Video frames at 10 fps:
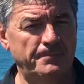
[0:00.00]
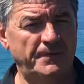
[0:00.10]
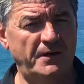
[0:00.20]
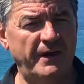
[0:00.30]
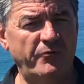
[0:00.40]

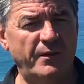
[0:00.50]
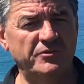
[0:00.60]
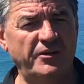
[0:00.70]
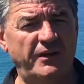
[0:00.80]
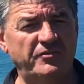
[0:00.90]
G'day everyone,
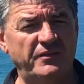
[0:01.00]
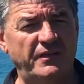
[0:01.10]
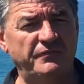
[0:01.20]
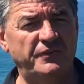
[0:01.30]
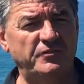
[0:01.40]
Jason
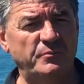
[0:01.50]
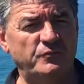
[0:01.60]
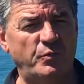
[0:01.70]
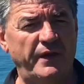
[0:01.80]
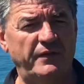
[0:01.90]
Nunn, Fisherman's
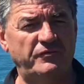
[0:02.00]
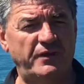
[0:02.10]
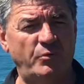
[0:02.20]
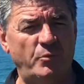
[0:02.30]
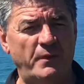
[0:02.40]
Warehouse,
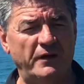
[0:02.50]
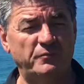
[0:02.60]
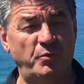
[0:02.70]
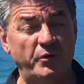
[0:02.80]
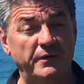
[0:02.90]
Tackle at Marks
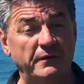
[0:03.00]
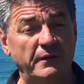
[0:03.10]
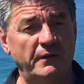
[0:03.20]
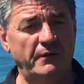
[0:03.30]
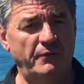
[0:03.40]
Point.
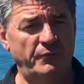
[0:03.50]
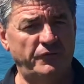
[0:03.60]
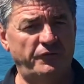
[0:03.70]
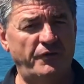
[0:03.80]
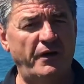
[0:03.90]
This
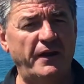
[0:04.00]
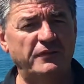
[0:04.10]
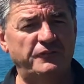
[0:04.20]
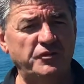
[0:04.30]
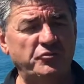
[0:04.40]
Friday's
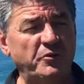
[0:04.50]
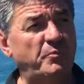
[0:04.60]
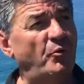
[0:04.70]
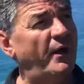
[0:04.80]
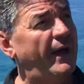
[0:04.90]
fishing
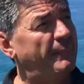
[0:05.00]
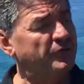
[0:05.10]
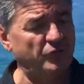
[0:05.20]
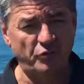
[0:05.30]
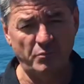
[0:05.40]
report,
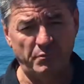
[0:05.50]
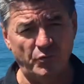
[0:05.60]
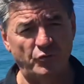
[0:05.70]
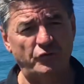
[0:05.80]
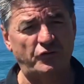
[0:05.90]
absolute
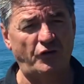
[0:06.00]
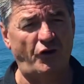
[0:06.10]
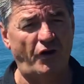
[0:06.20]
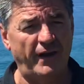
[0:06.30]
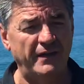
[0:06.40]
blue
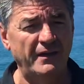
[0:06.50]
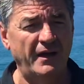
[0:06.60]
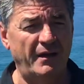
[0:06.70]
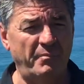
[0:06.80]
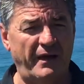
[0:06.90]
sky
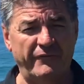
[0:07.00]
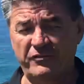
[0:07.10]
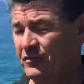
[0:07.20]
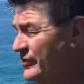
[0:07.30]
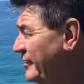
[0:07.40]
above us.